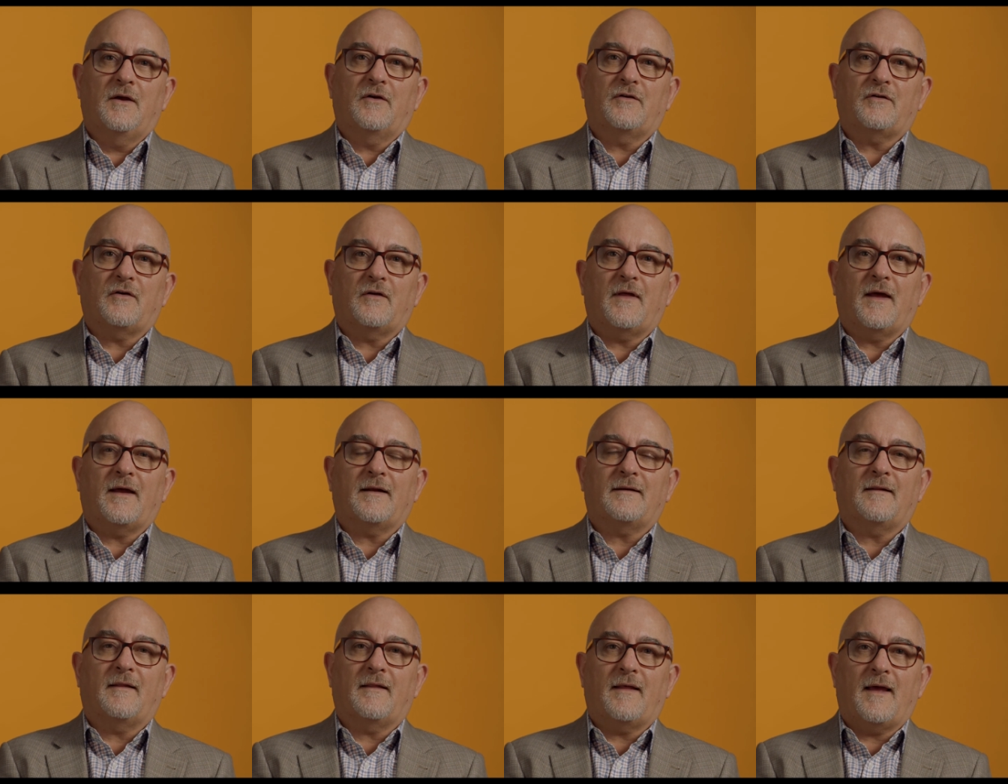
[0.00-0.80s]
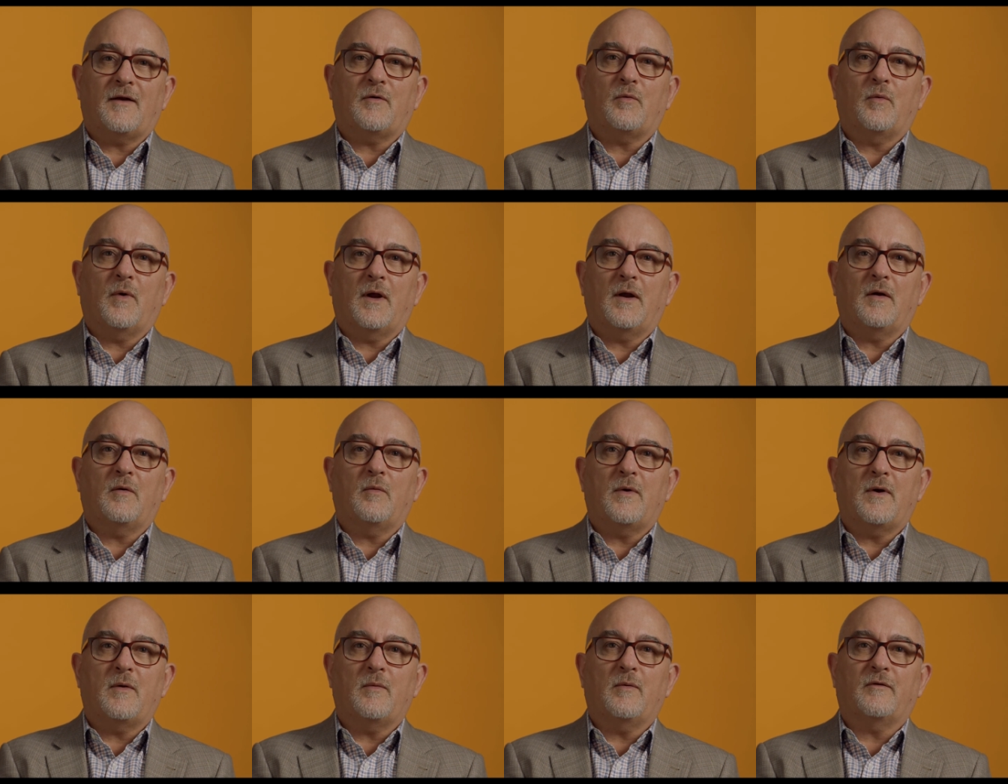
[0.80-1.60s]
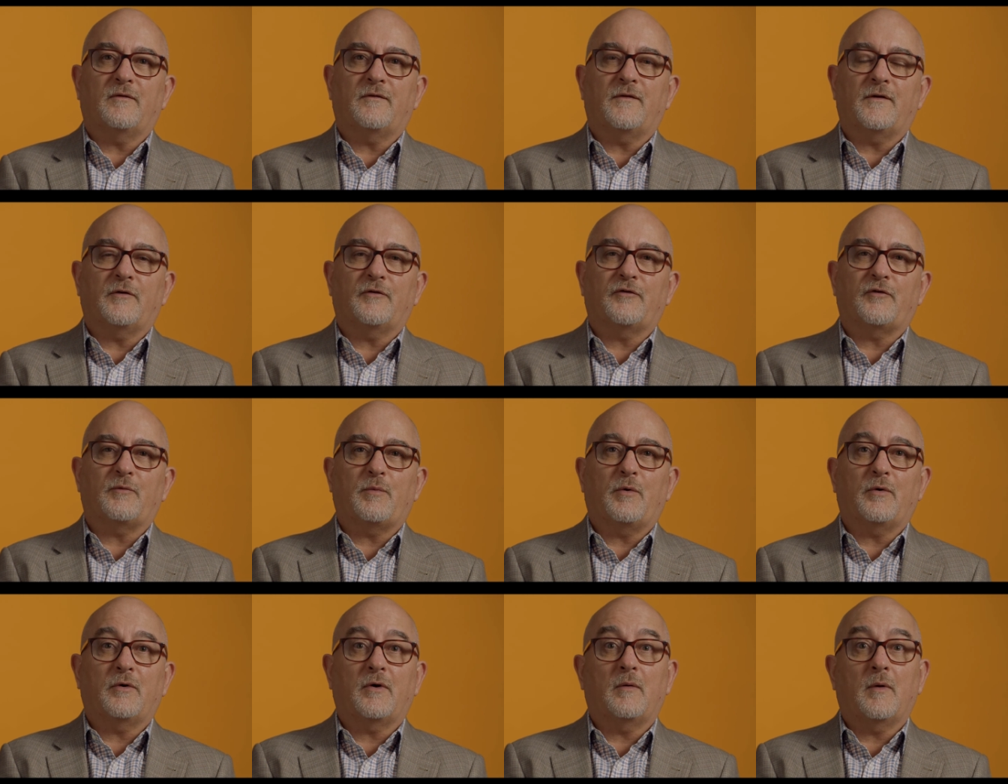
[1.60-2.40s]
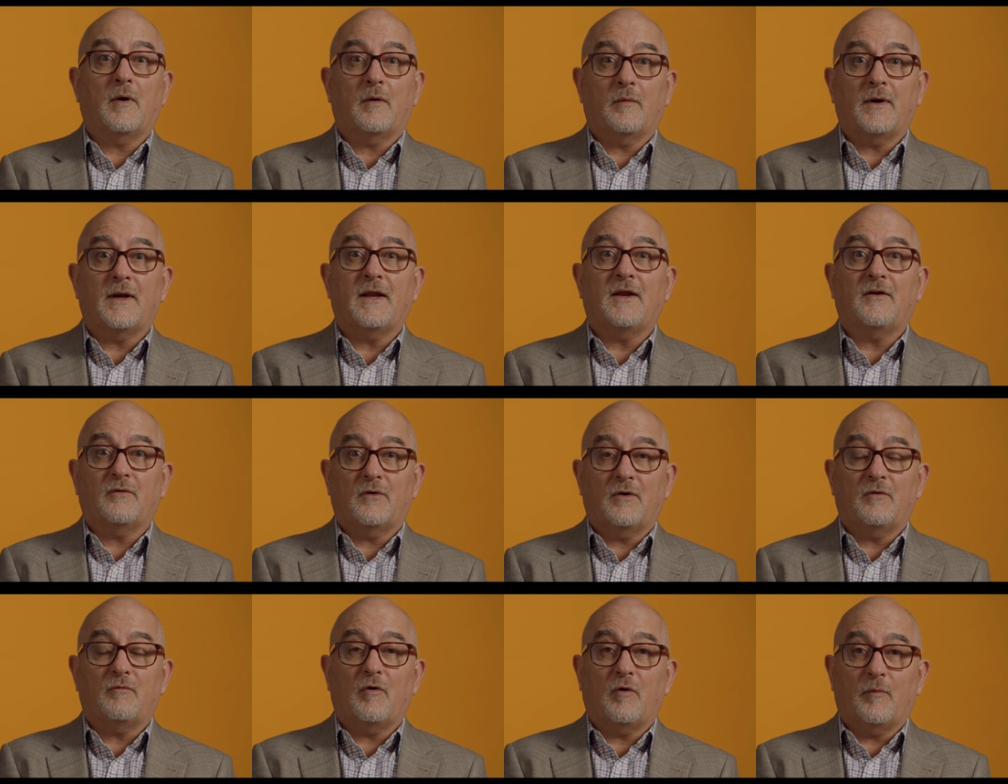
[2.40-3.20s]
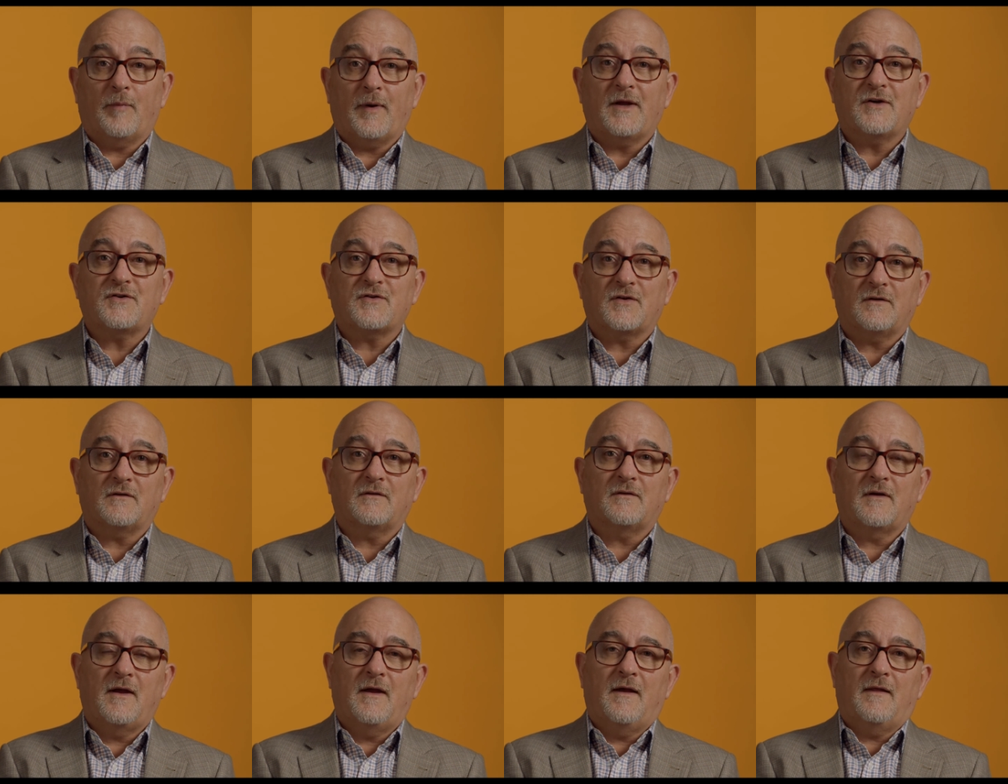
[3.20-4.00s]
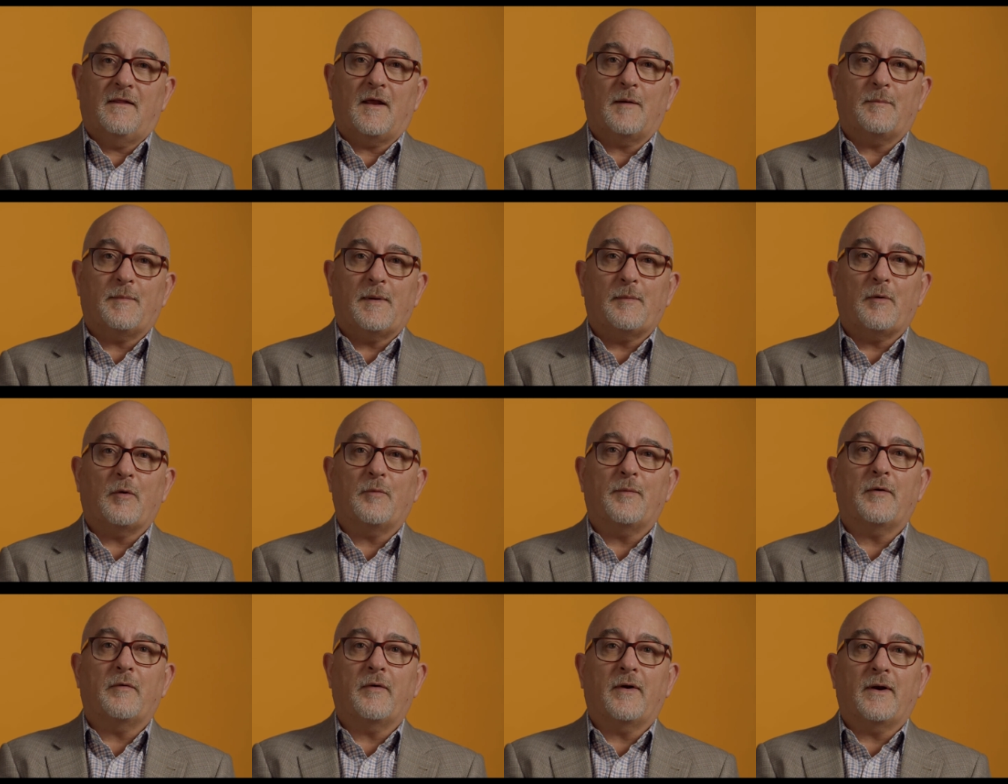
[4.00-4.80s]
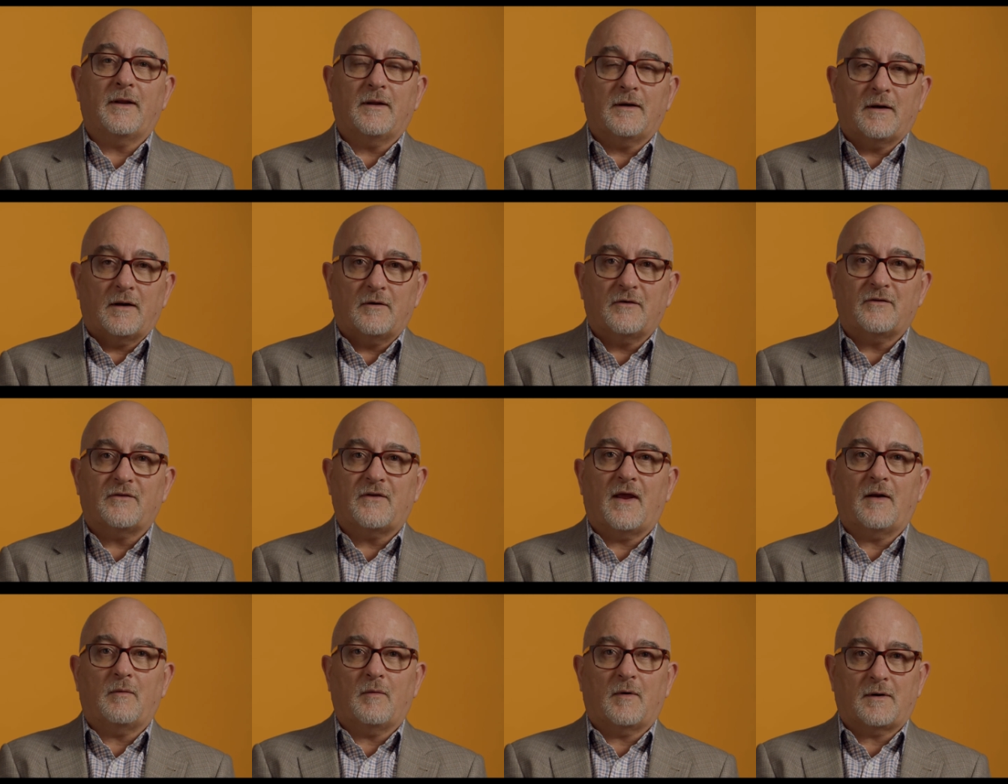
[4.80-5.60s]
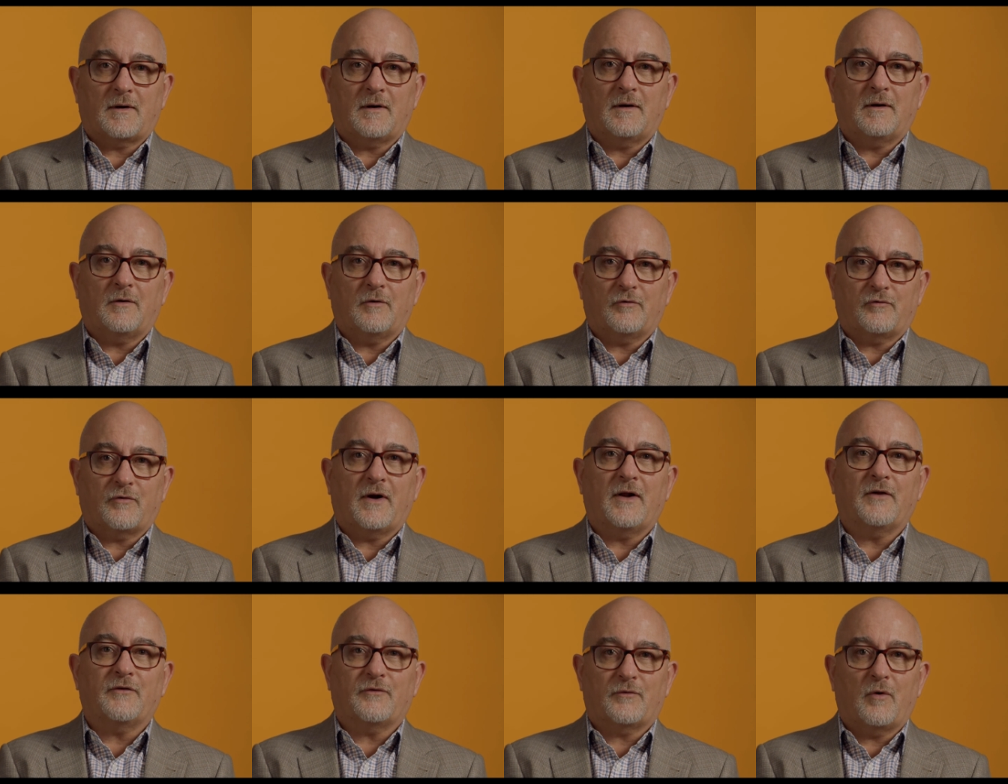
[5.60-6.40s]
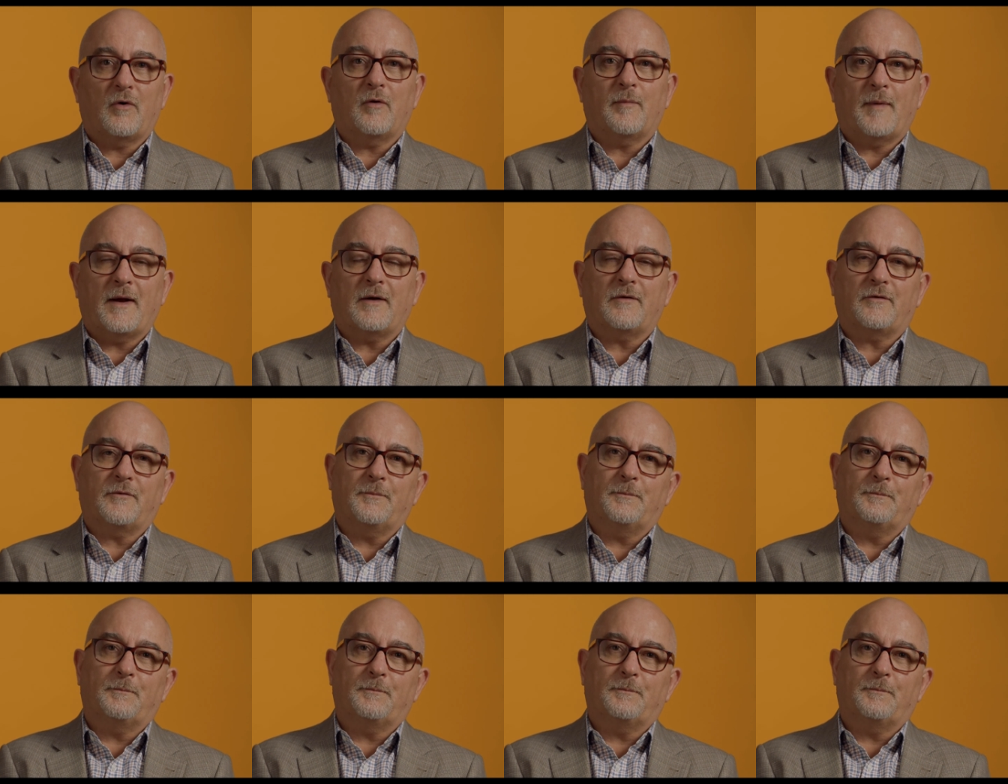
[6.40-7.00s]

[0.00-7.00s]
so that way we will feel supported when we need to enroll patients, that people will be ready and understand what clinical trials are all about.